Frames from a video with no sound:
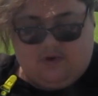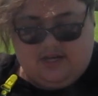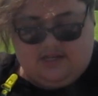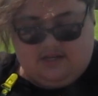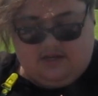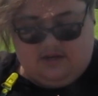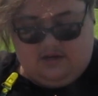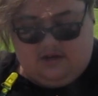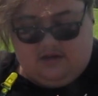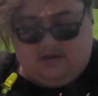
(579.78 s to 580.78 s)

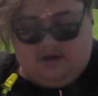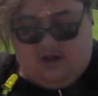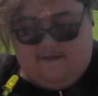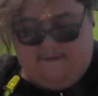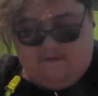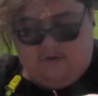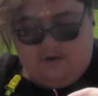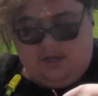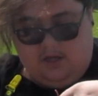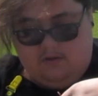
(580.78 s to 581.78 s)
wasn't enough for
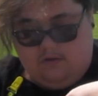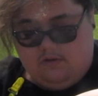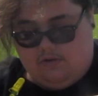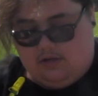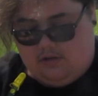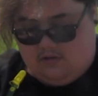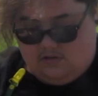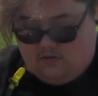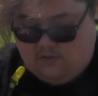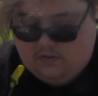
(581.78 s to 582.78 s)
you, you can
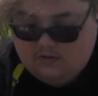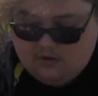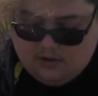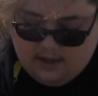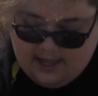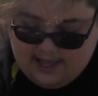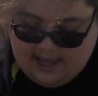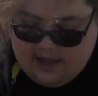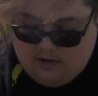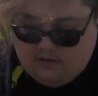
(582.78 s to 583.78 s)
just Google
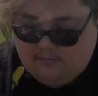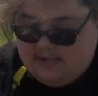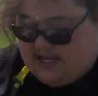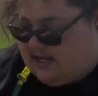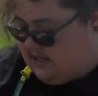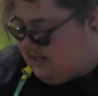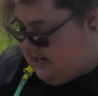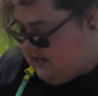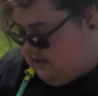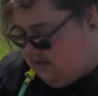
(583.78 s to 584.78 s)
how to make a
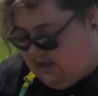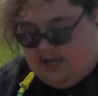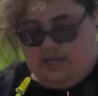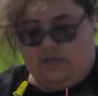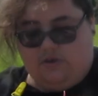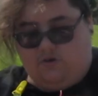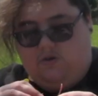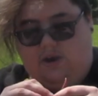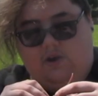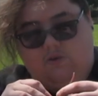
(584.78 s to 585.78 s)
dandelion
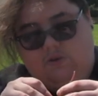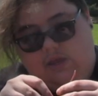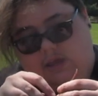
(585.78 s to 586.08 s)
crown